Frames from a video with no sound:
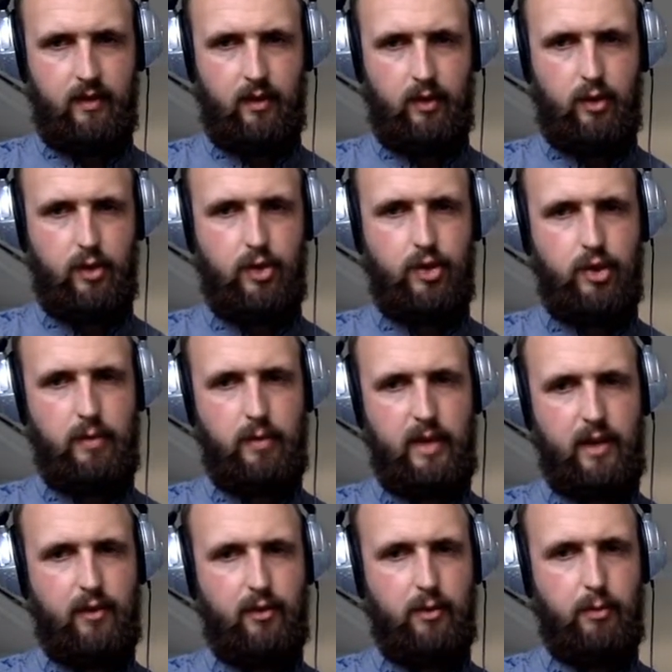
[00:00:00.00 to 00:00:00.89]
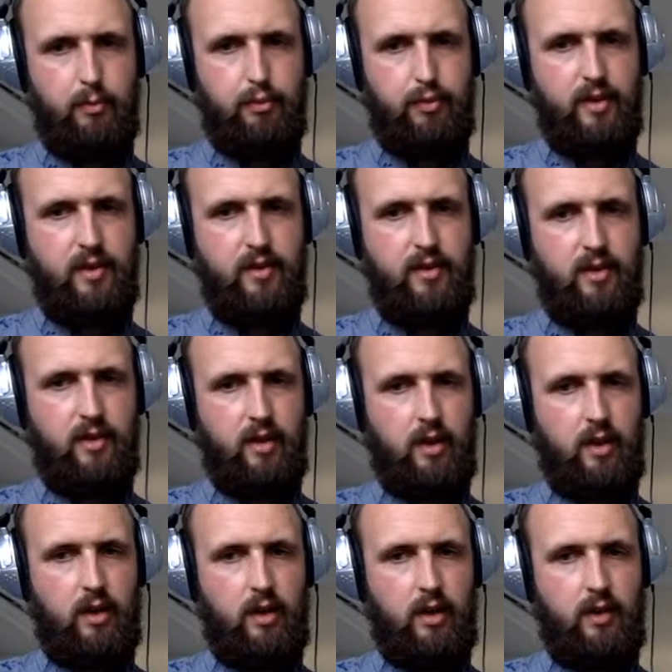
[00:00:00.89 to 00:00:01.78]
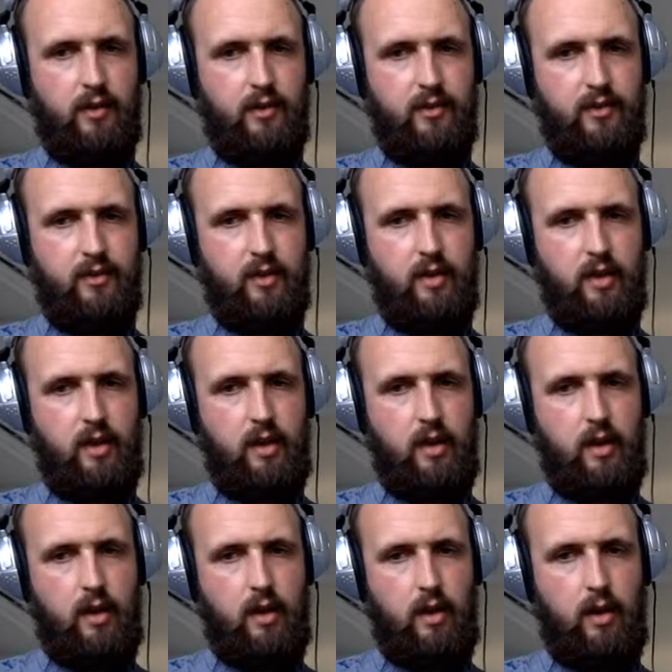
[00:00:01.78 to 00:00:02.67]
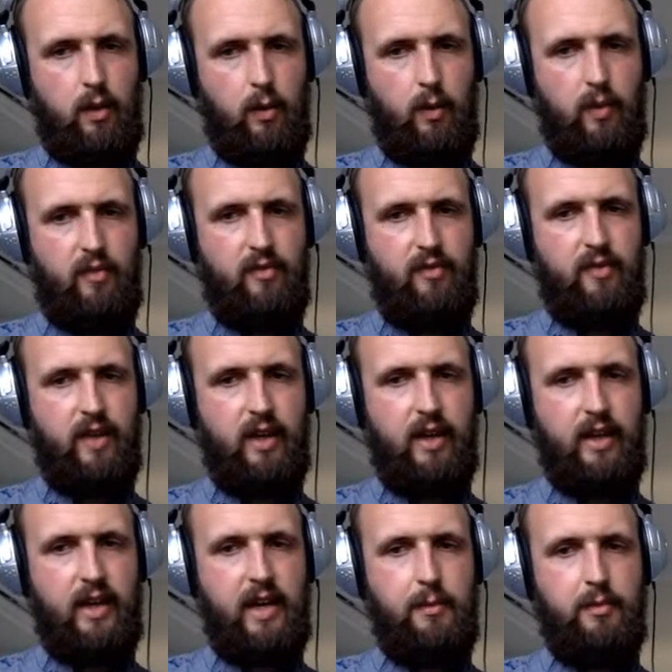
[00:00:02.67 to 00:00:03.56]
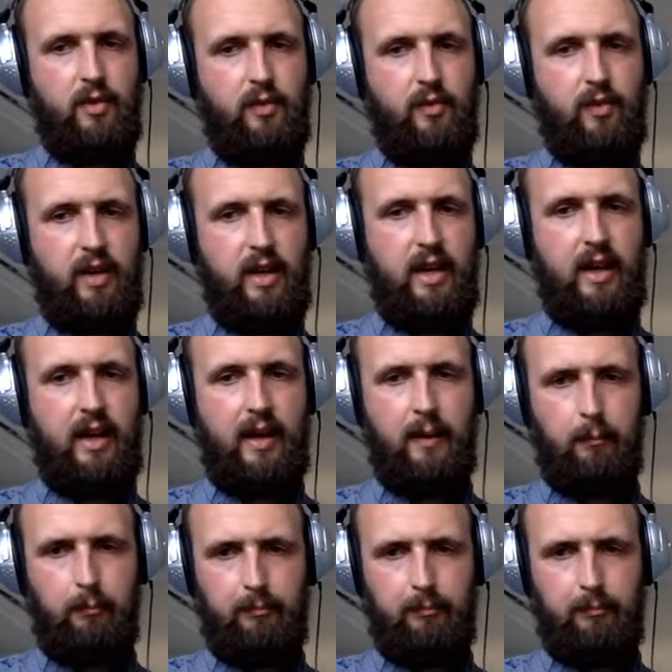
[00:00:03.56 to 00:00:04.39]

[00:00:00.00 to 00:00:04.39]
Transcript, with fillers: could you make some printed cards with figure names of gear?